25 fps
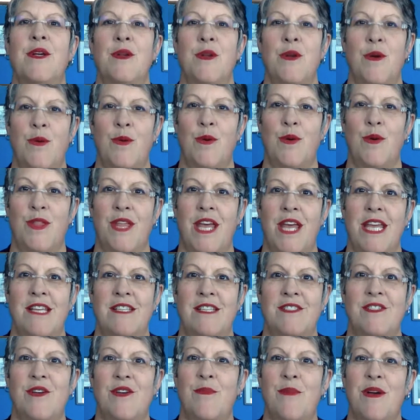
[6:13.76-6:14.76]
Well, thanks
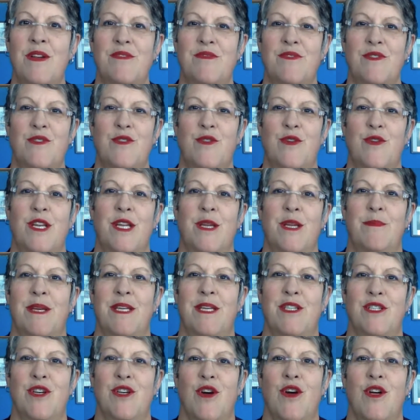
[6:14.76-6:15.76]
so much for joining me,
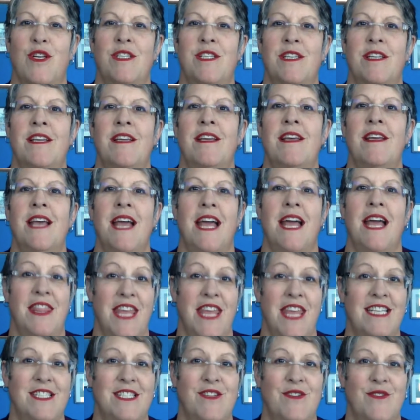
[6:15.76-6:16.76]
Sean, and
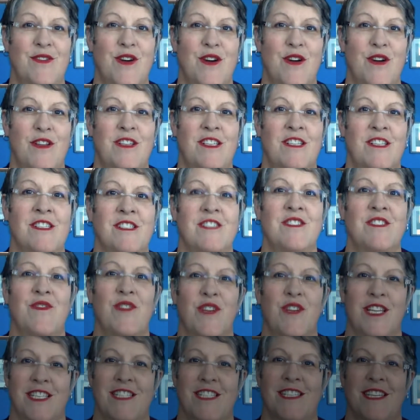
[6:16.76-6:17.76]
thanks to our audience for
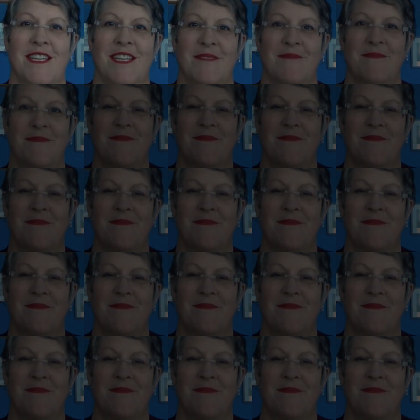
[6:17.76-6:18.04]
listening.